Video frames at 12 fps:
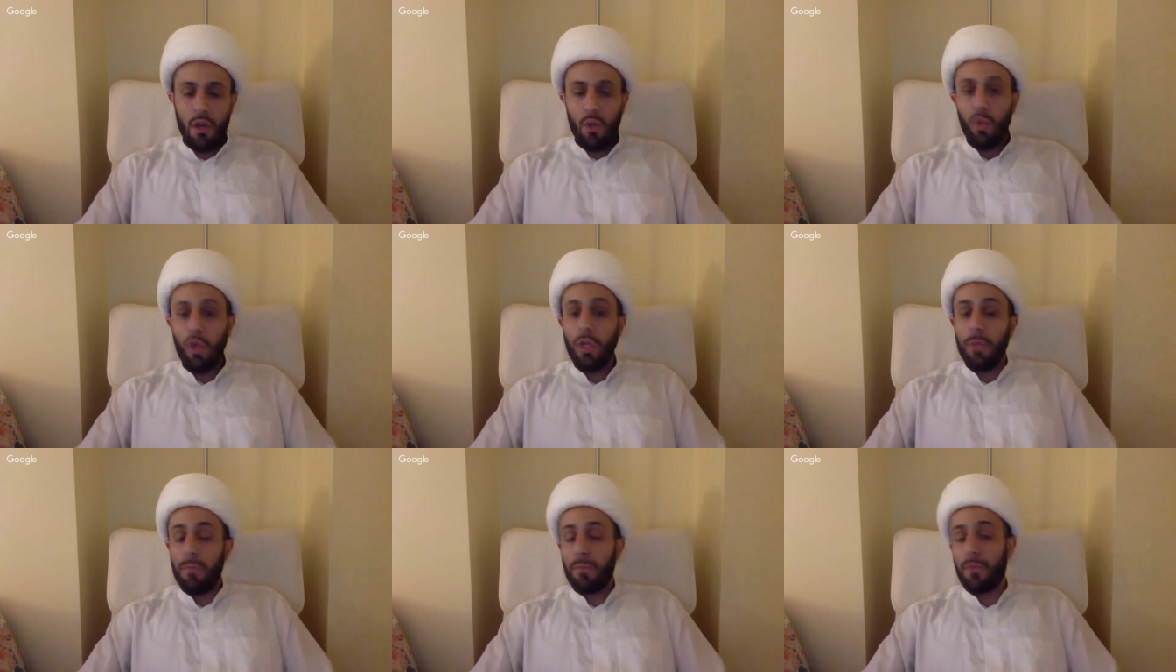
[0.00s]

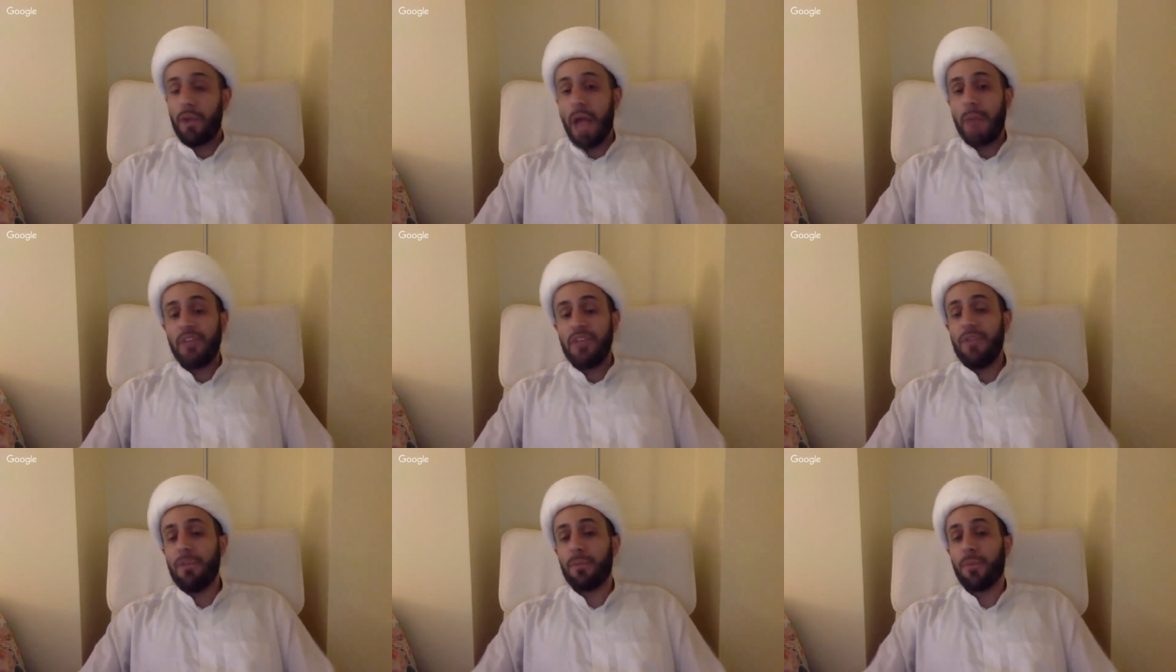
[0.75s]
we'll perhaps
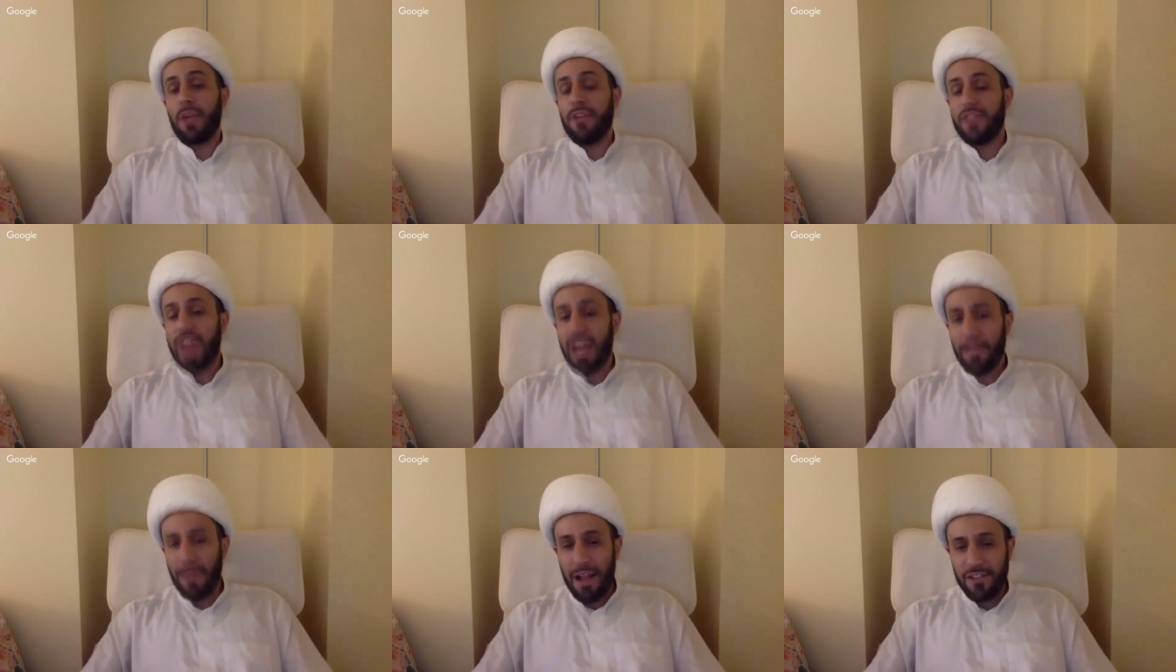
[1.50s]
even pray
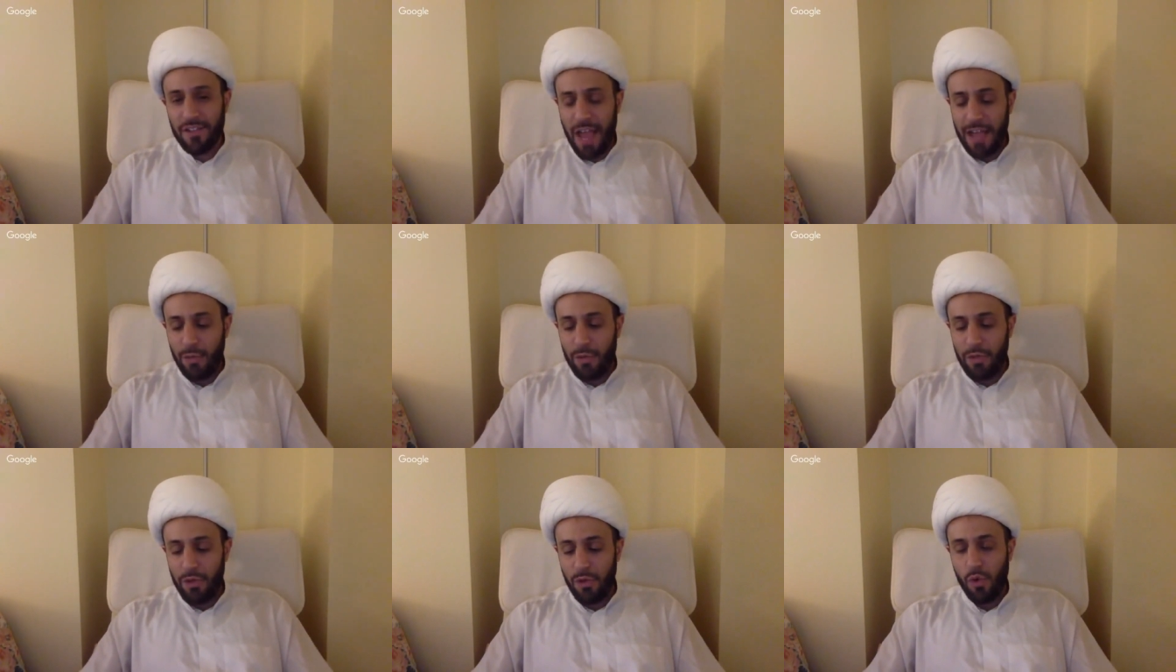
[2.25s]
side by side
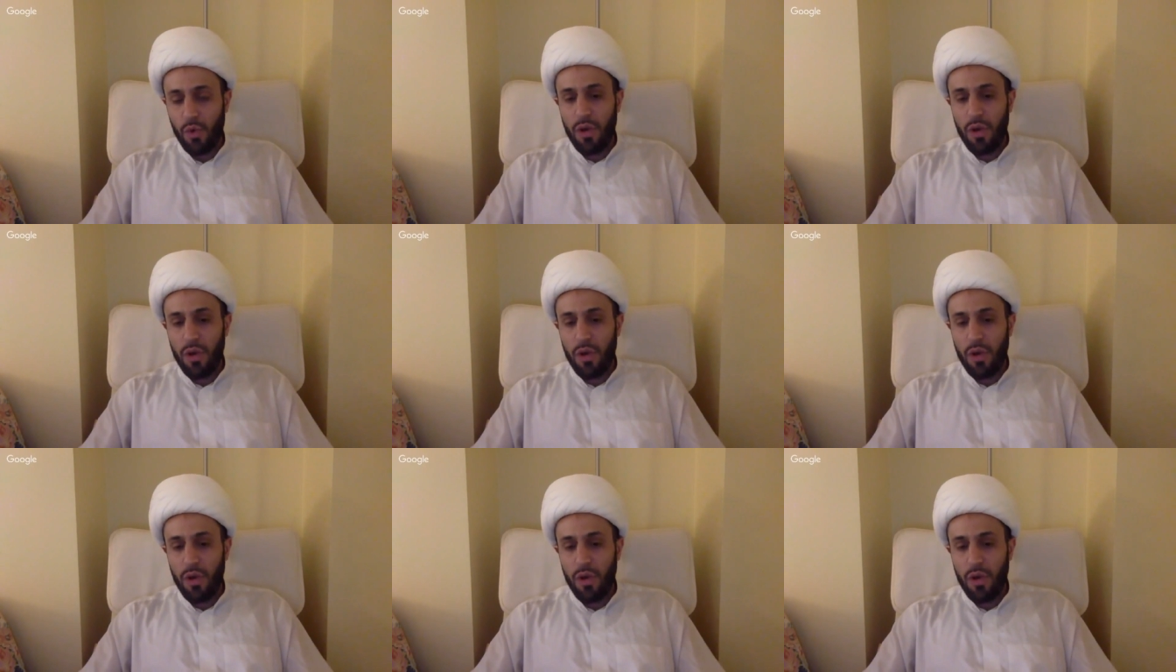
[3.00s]
with you